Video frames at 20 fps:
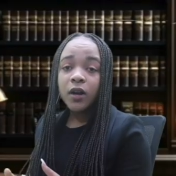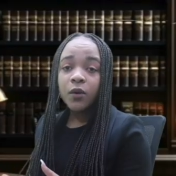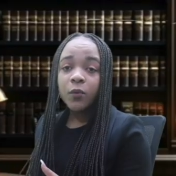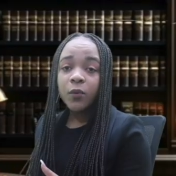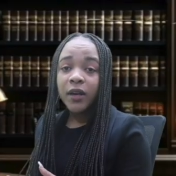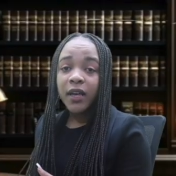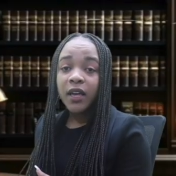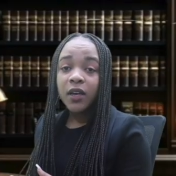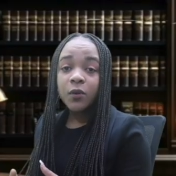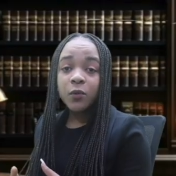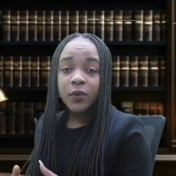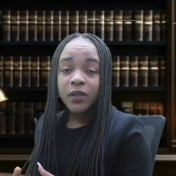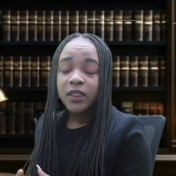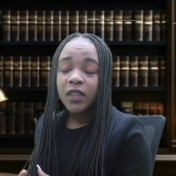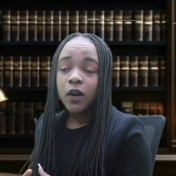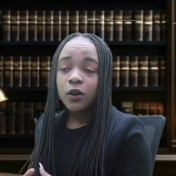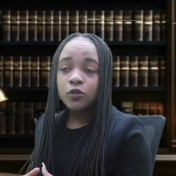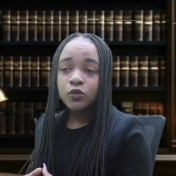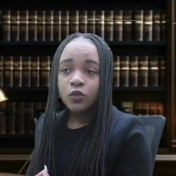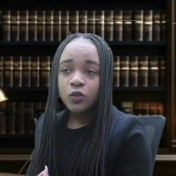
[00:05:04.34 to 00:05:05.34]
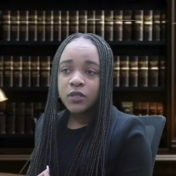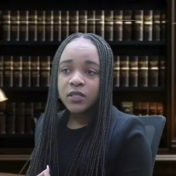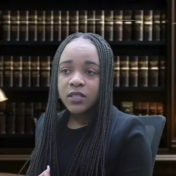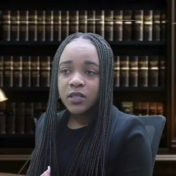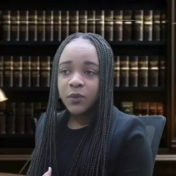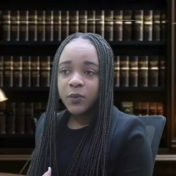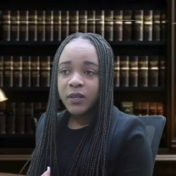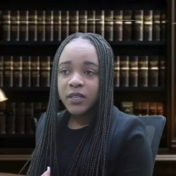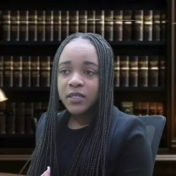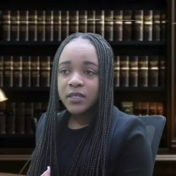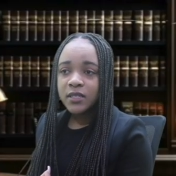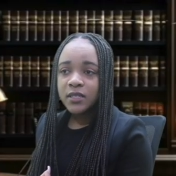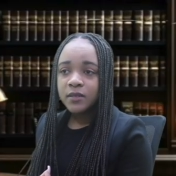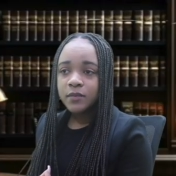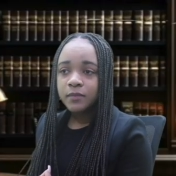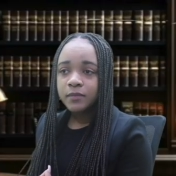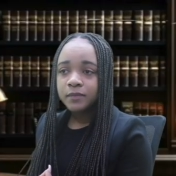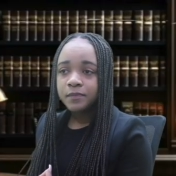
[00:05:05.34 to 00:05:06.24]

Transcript: away without consequence.